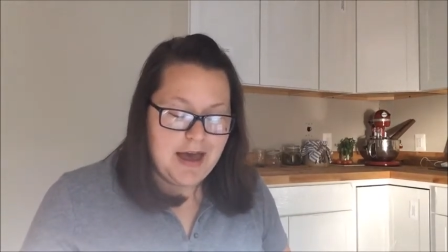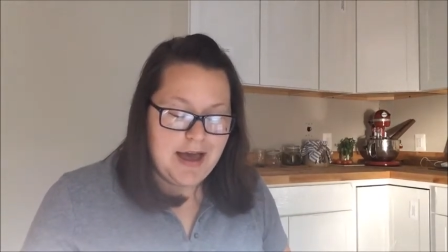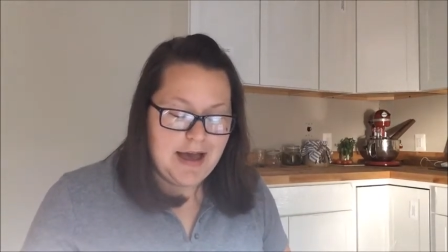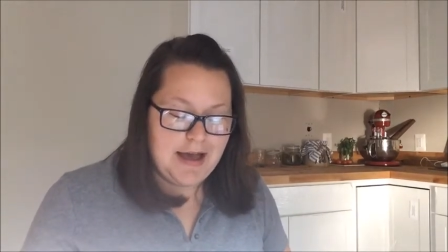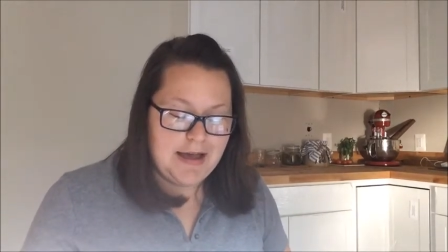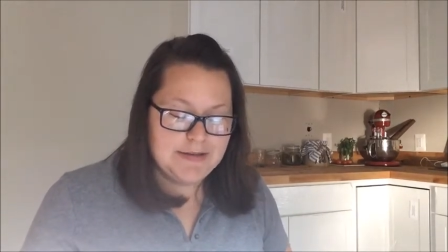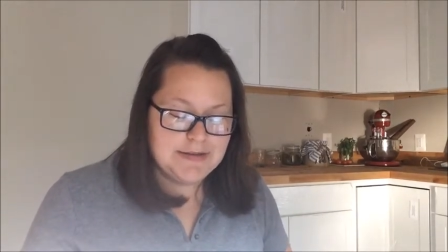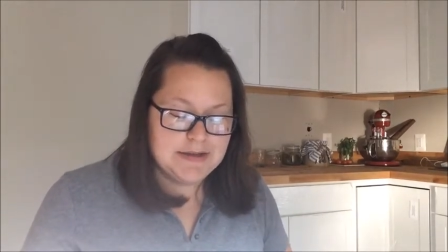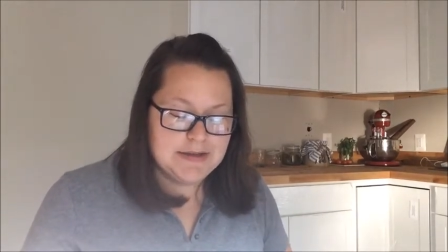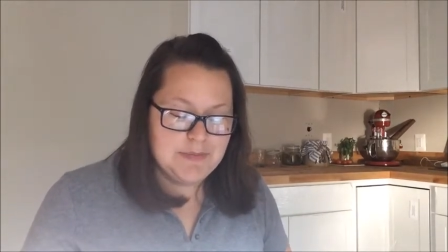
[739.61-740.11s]

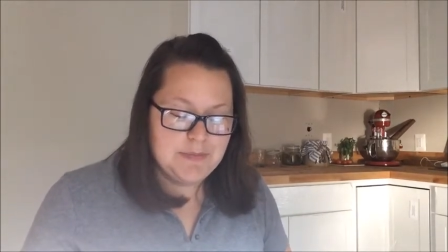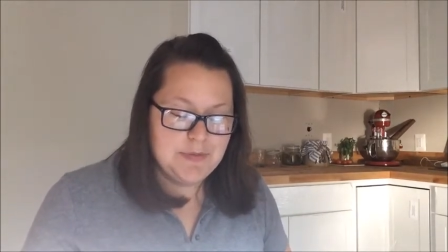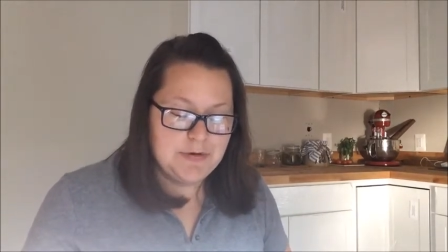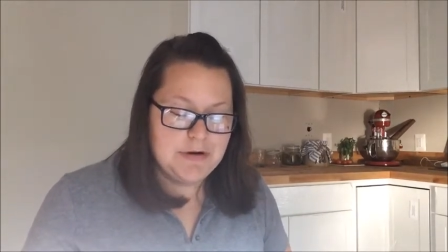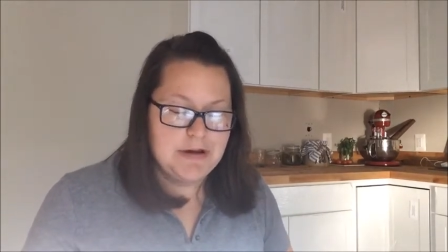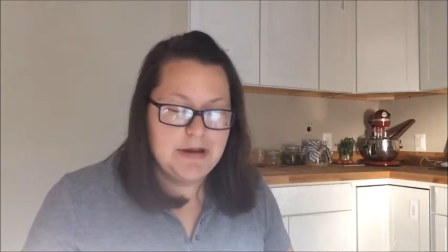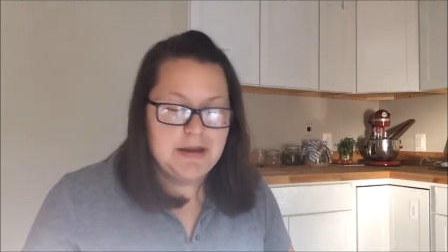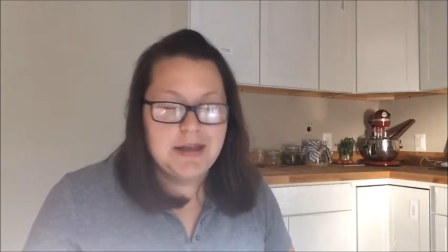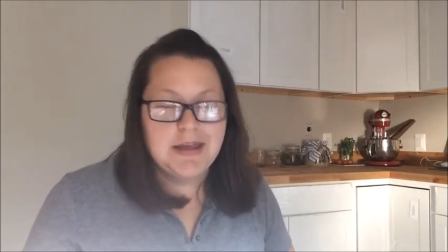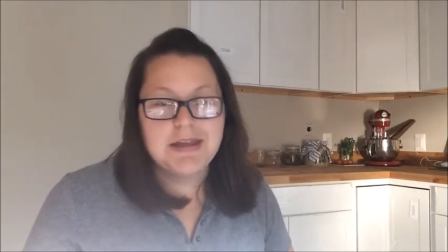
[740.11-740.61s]
ask and
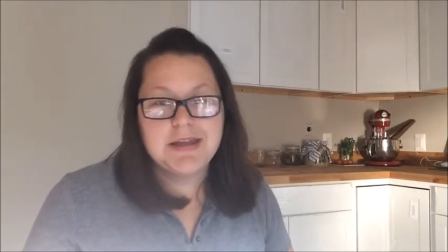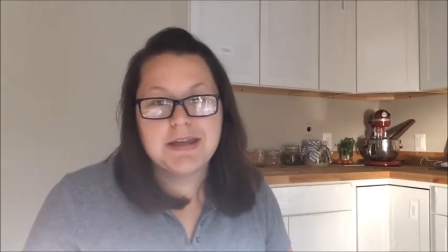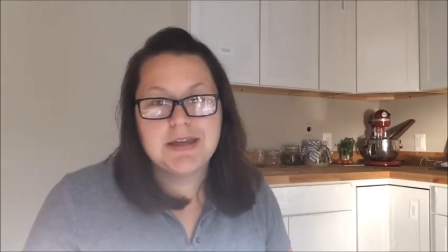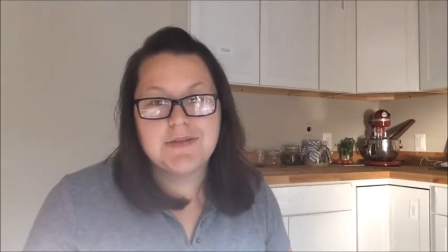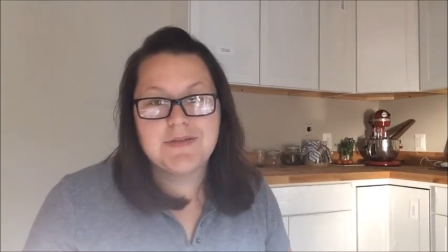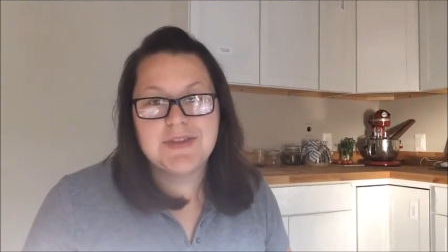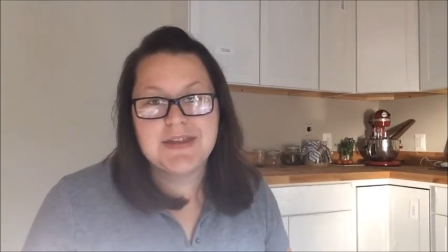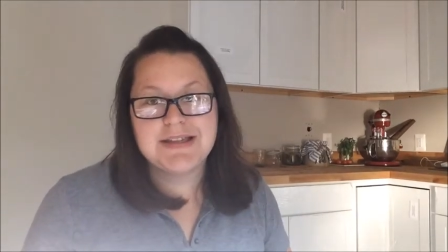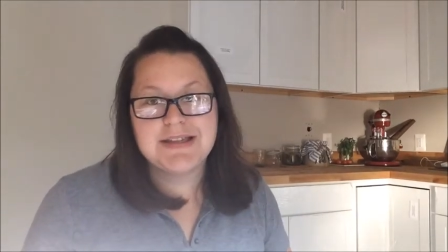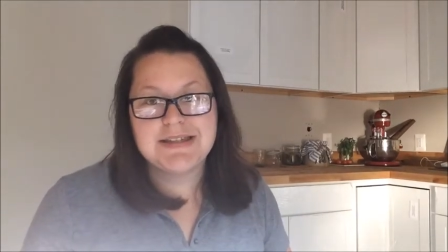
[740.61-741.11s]
pray and
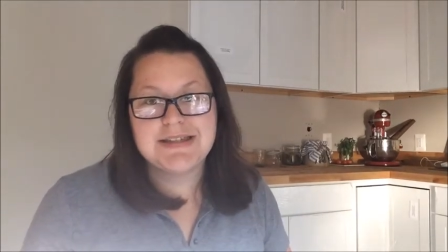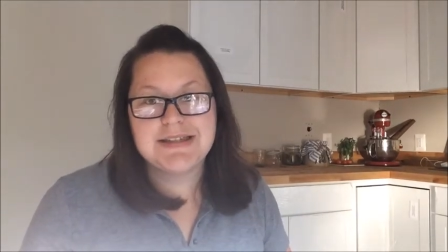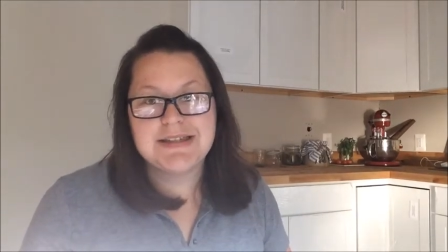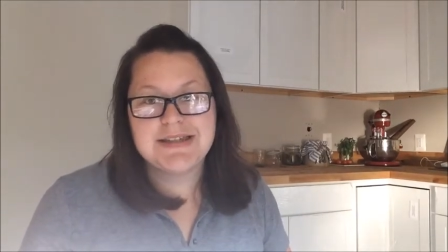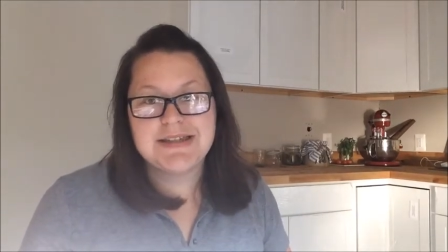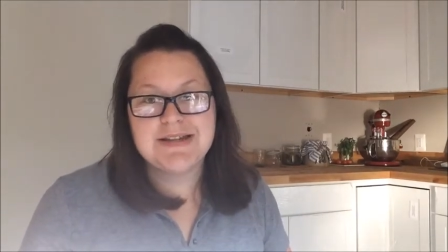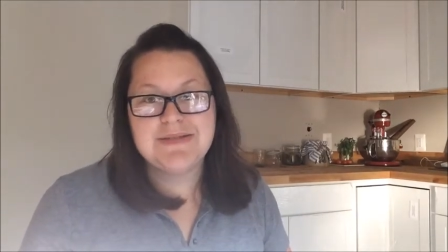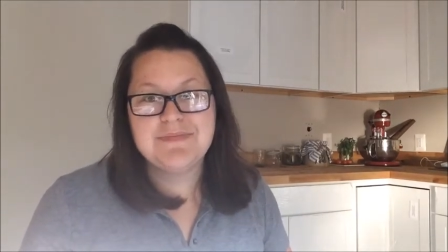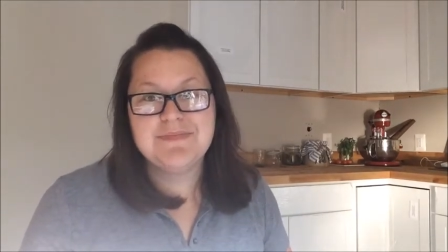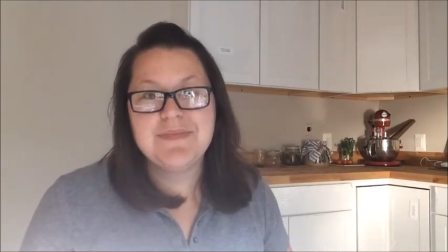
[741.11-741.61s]
give thanks to
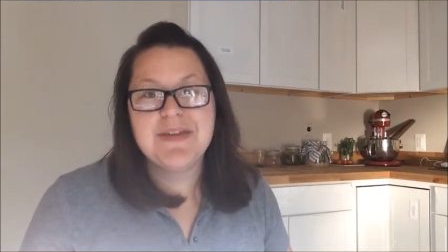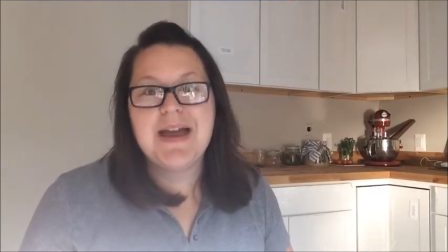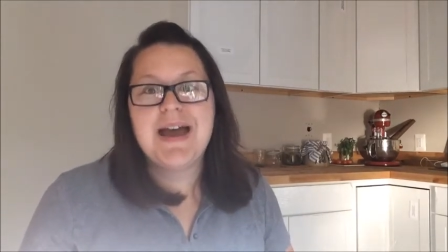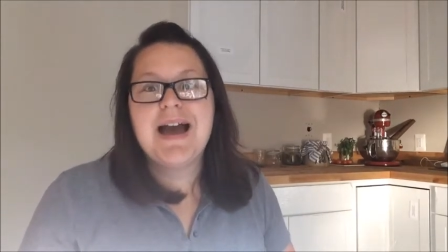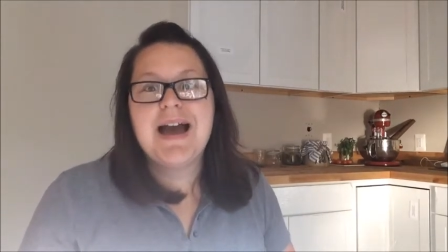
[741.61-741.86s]
Him.